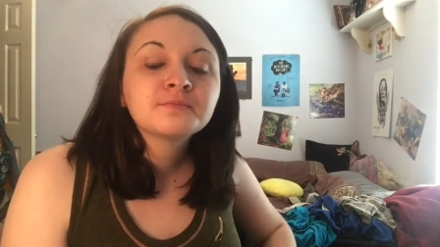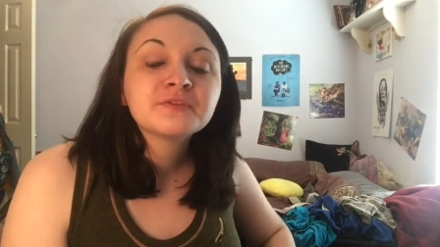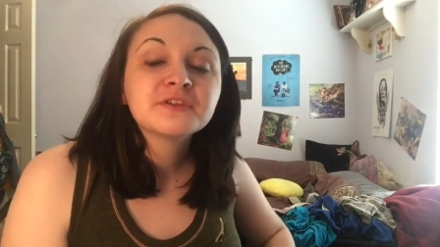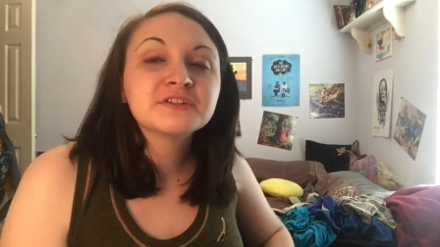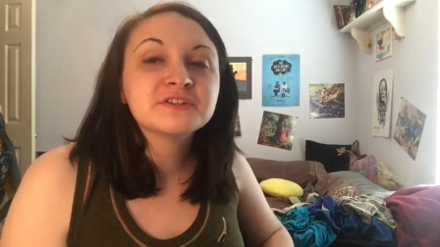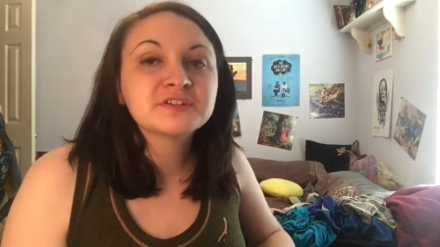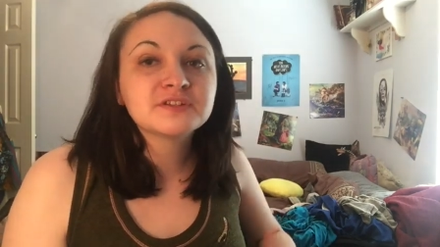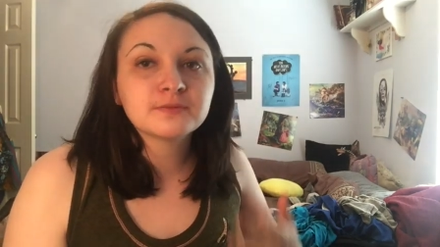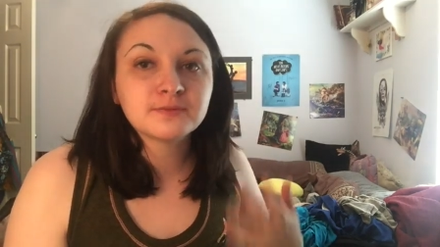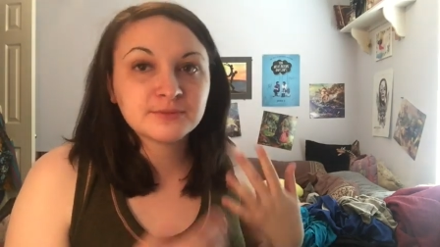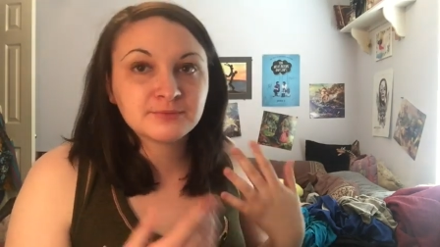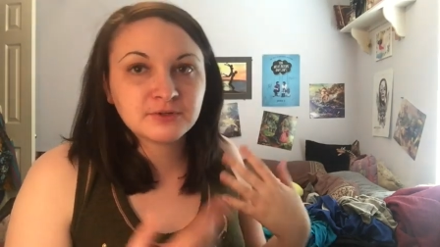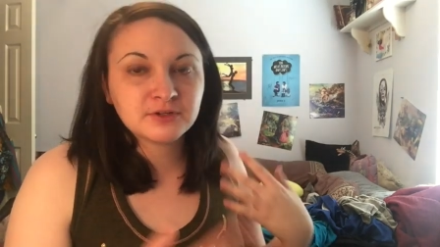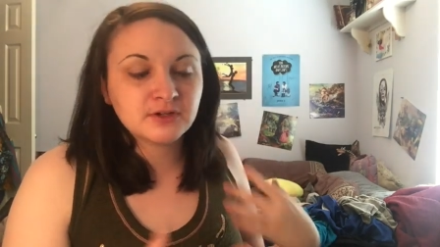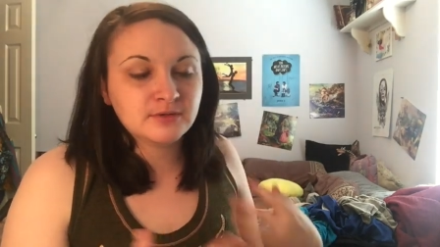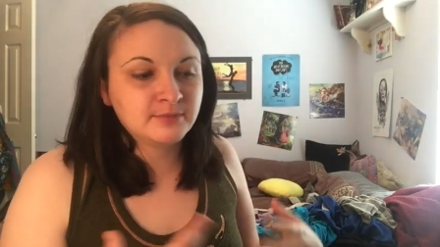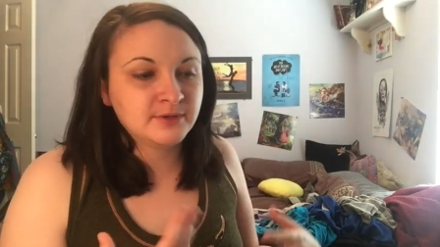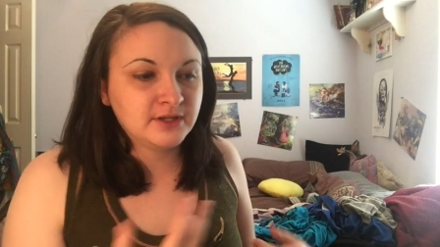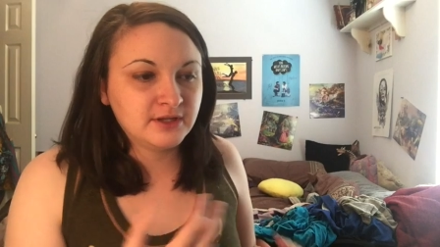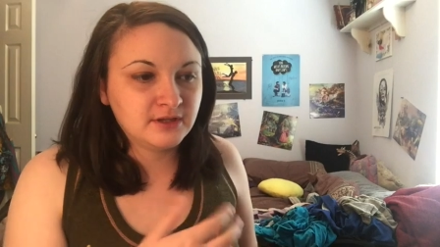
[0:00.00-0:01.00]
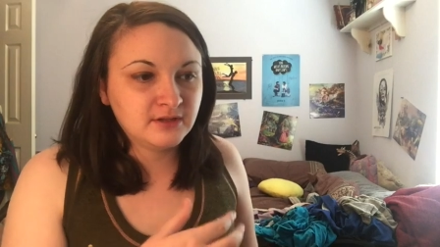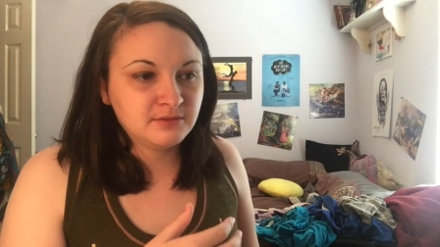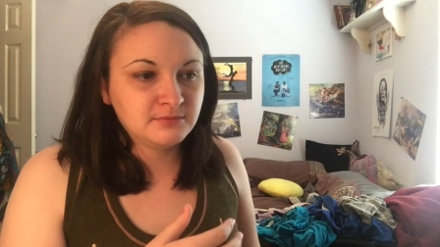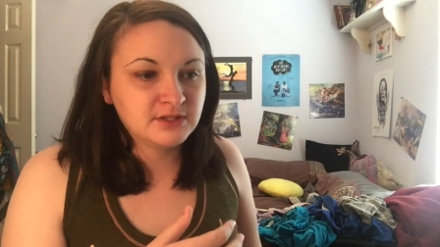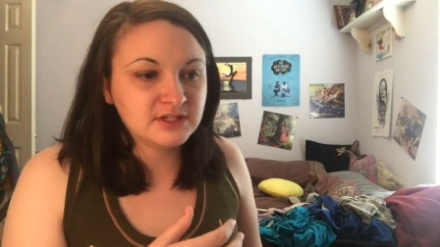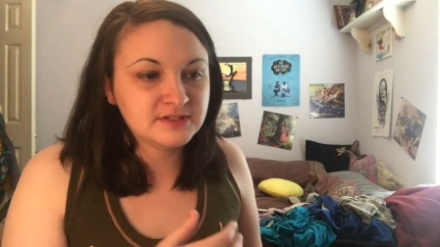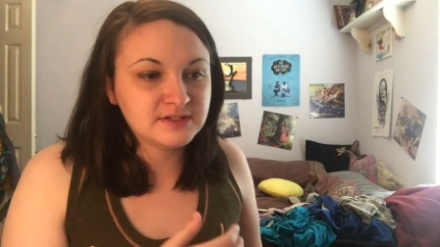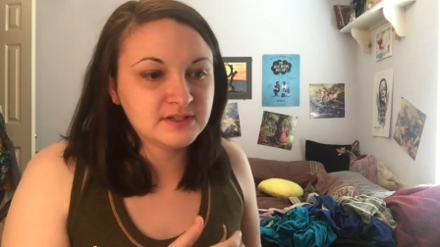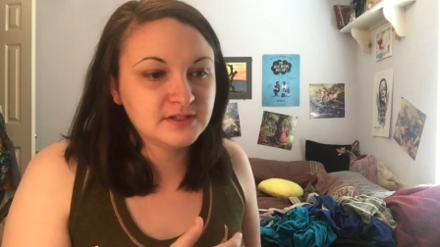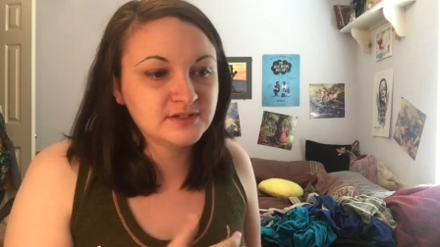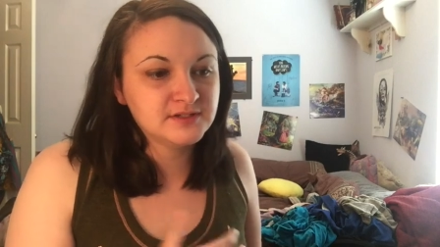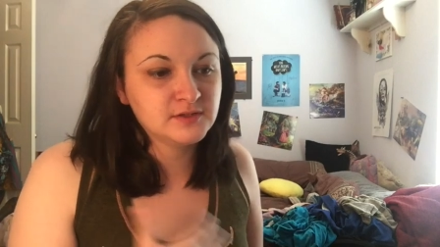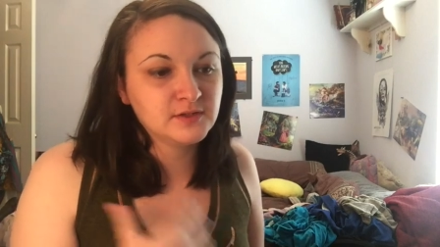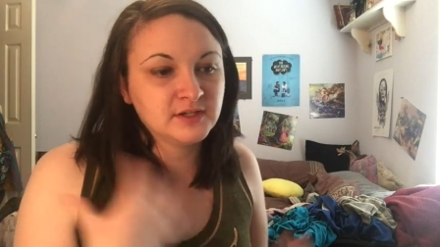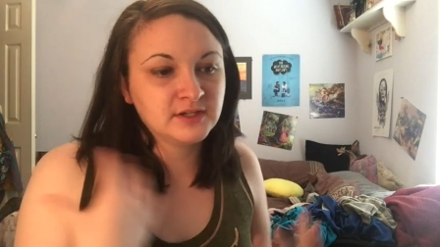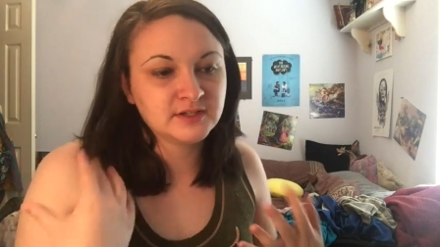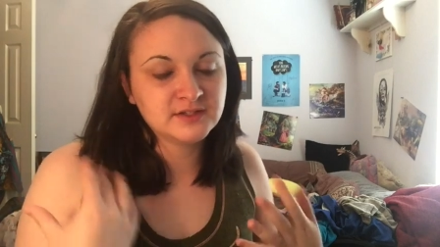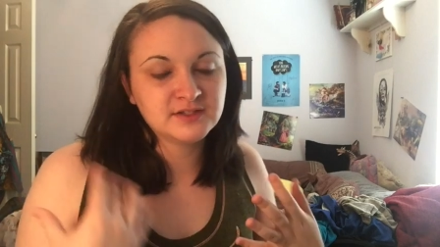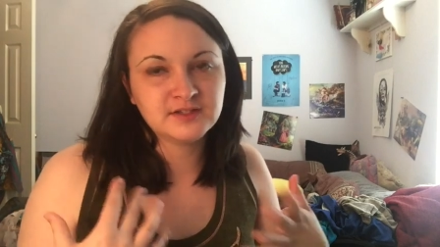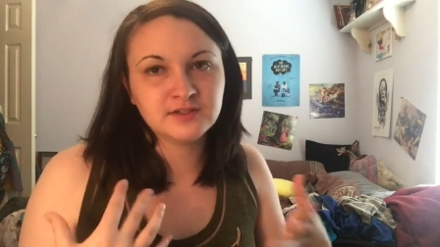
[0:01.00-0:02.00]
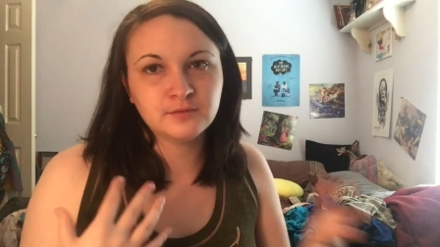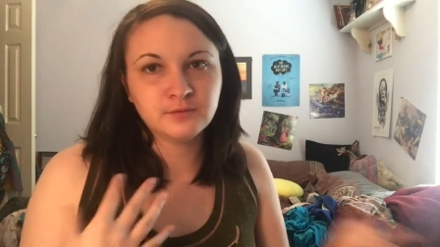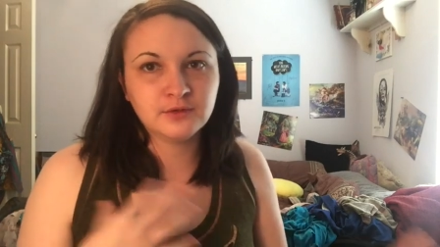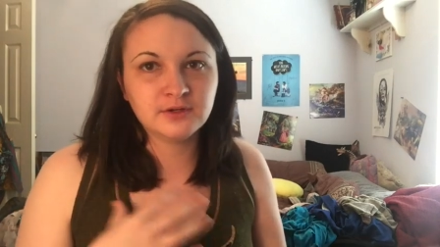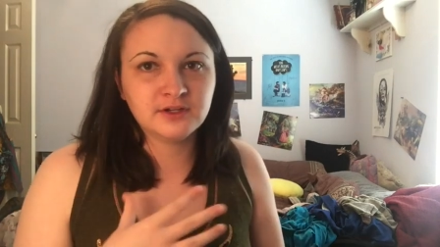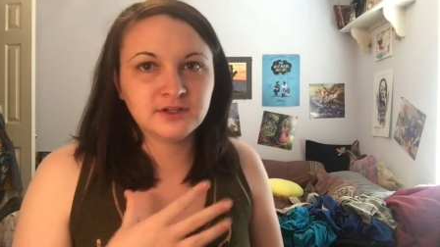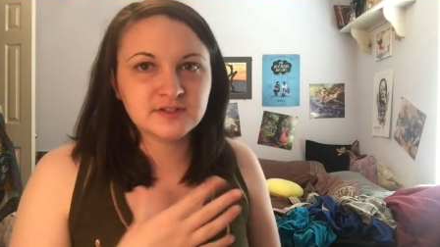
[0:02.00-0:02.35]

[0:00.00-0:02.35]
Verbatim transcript: it's still being put up by A B C, so I can see where